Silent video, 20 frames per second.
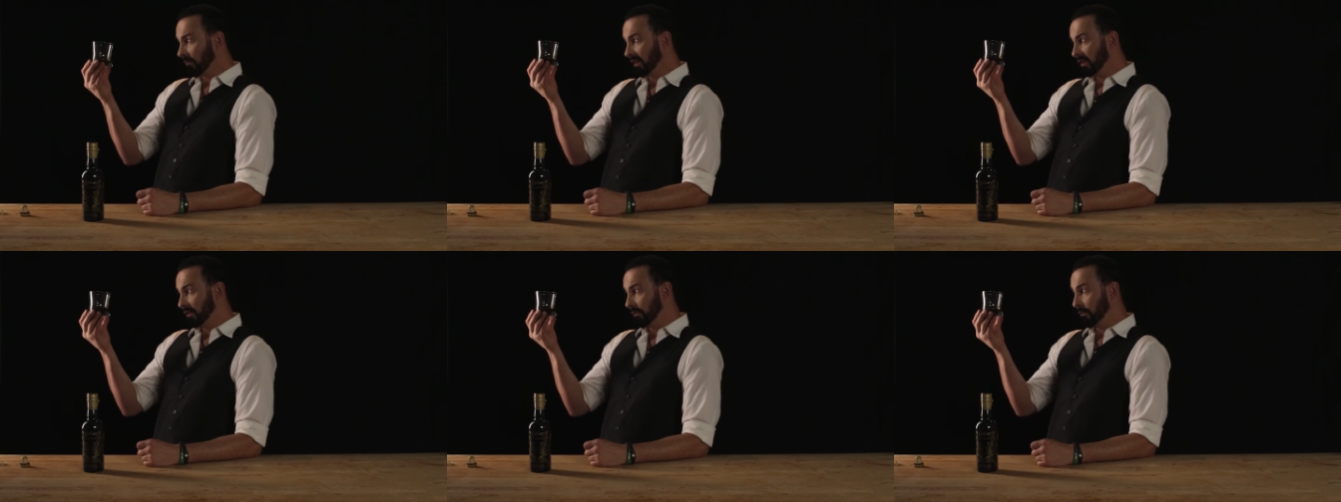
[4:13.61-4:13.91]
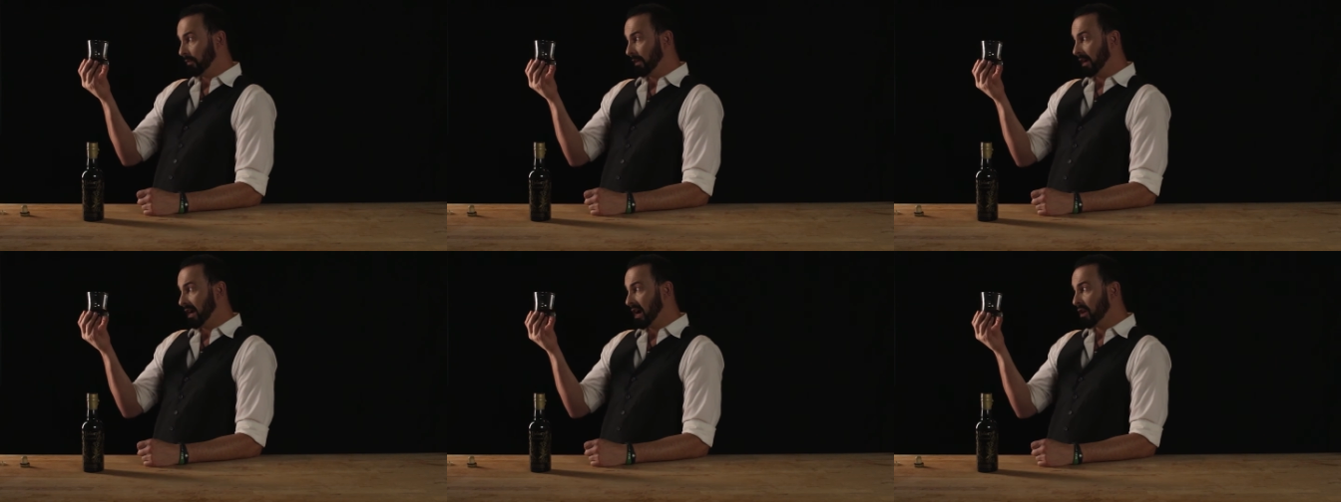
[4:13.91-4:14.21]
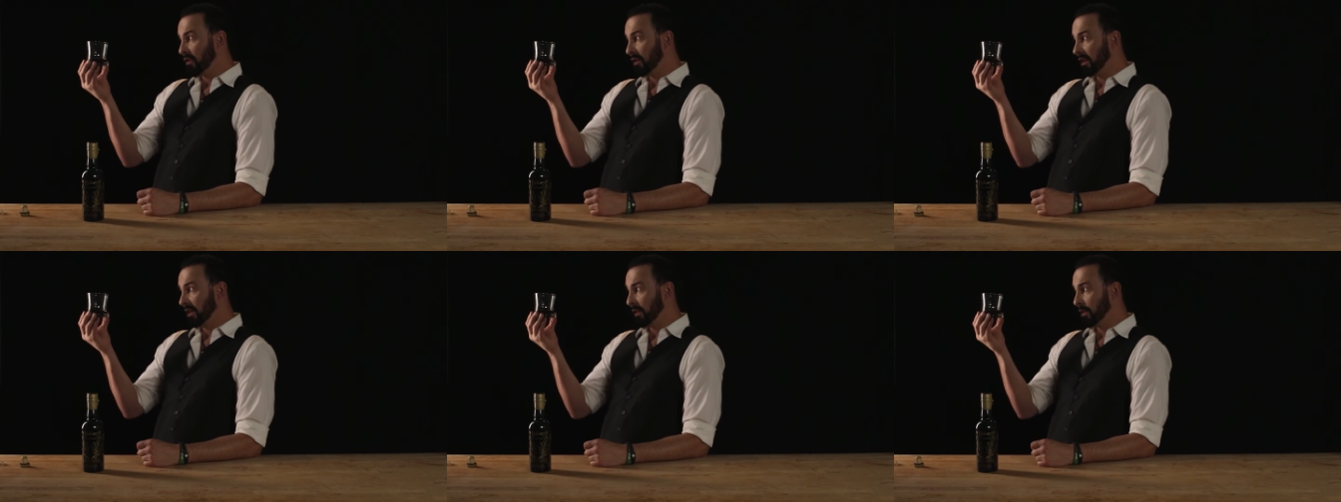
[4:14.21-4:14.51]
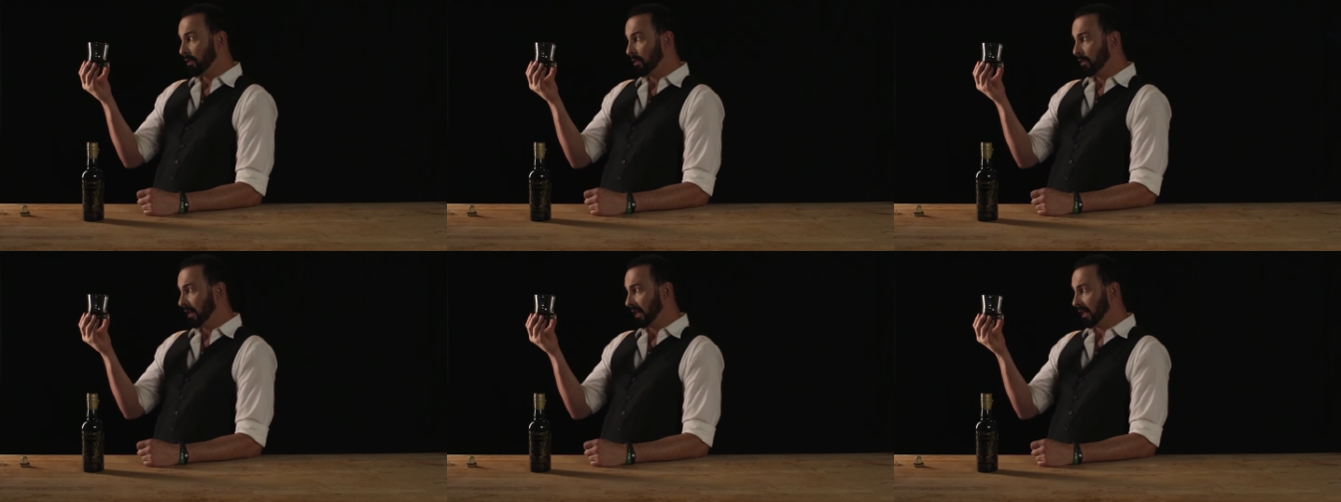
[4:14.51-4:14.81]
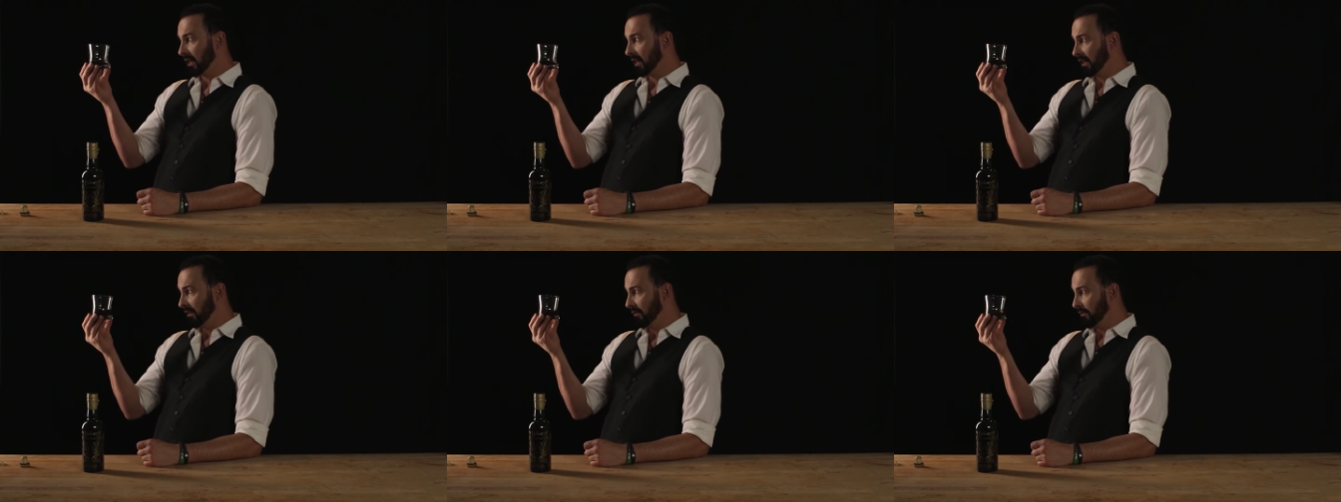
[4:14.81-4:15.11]
very
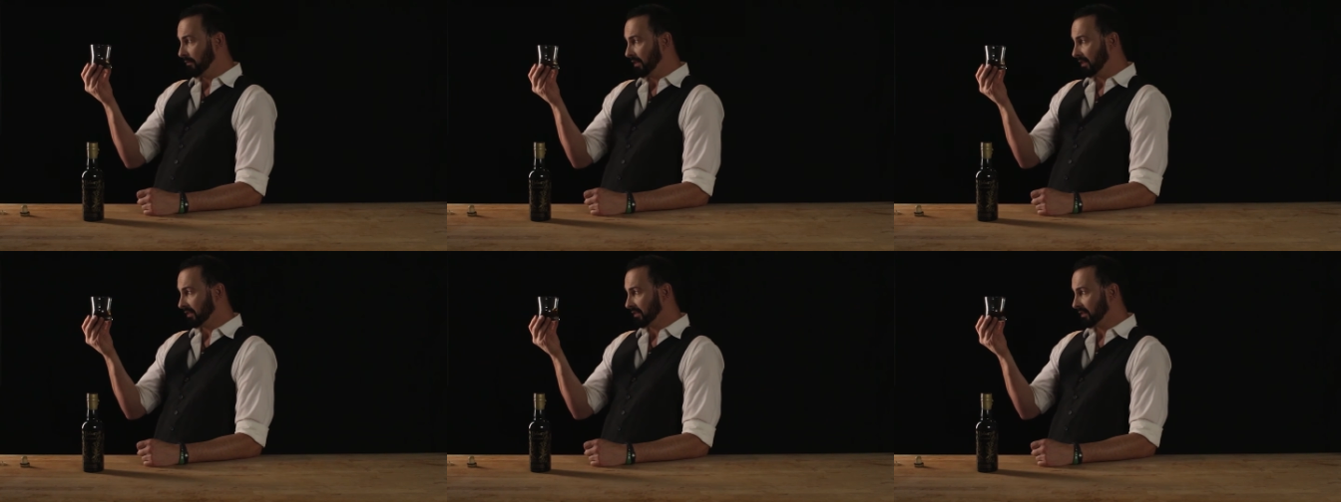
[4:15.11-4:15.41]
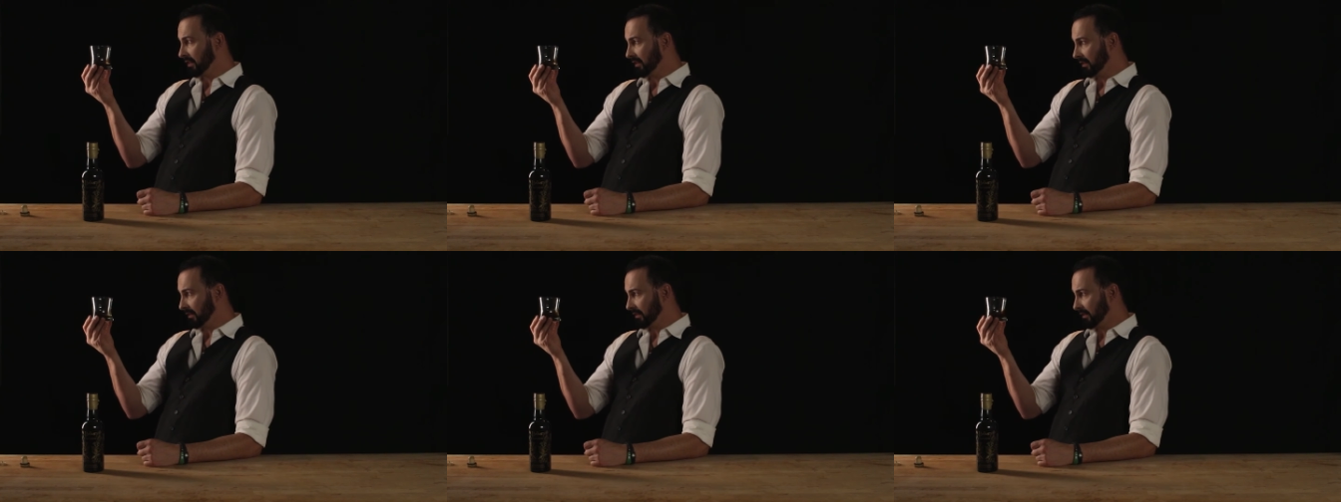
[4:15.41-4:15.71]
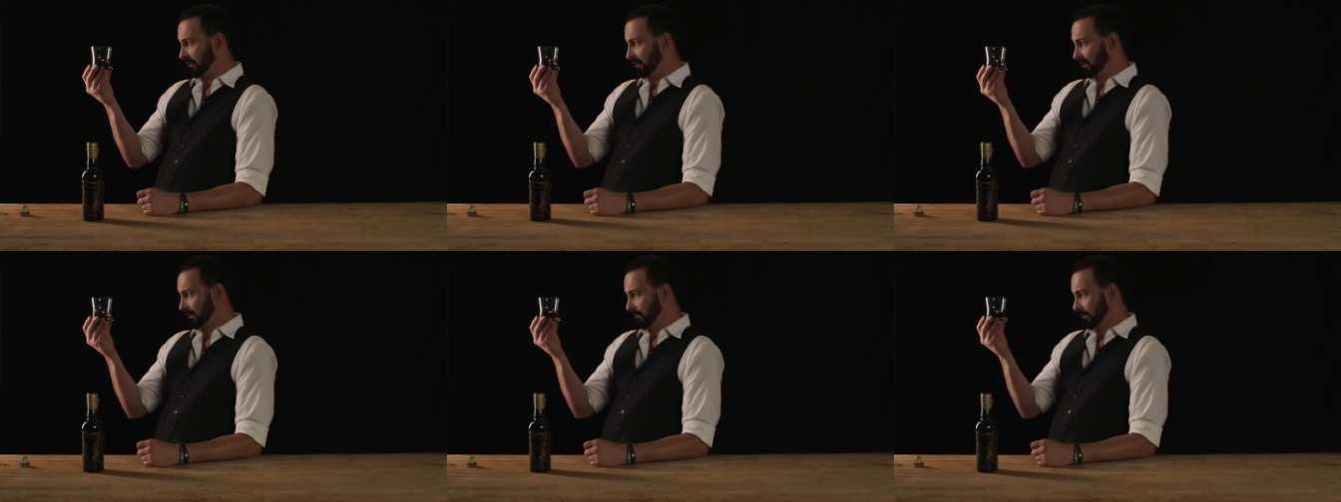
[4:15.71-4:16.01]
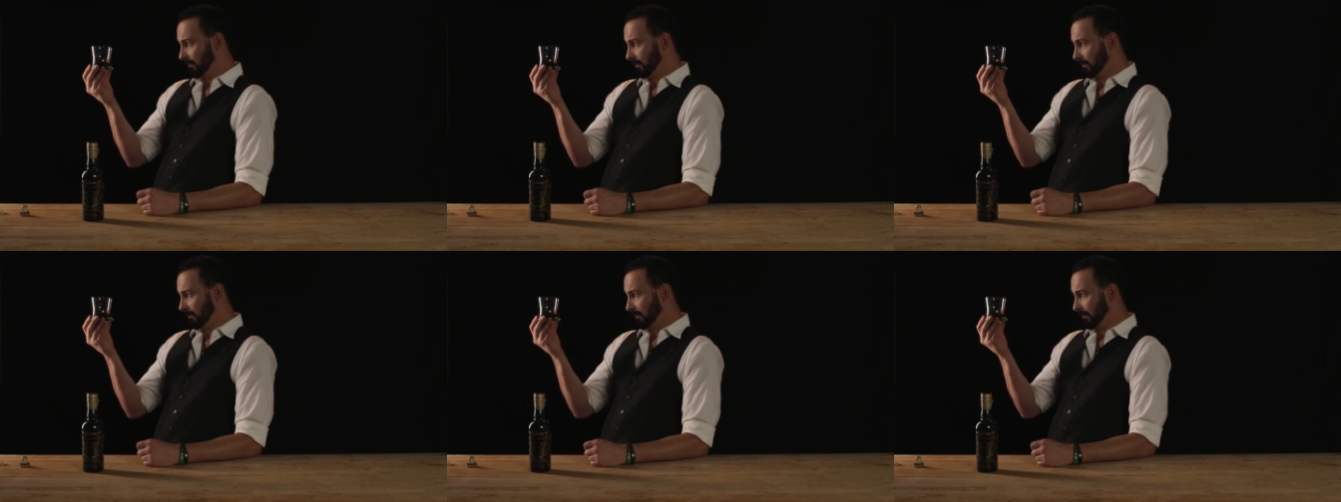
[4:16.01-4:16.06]
thick and viscous,